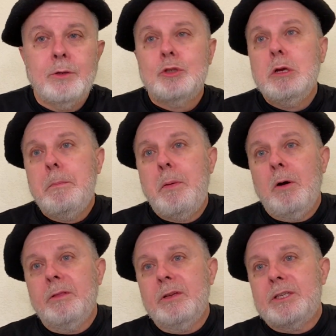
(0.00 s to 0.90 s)

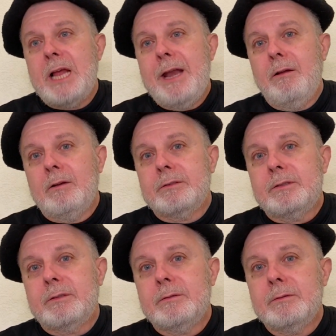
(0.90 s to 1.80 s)
support the
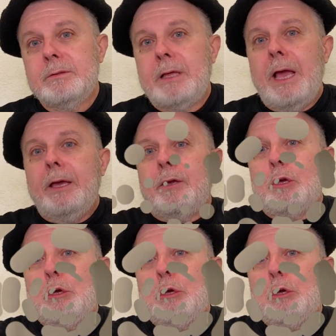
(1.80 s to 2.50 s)
channels. Thank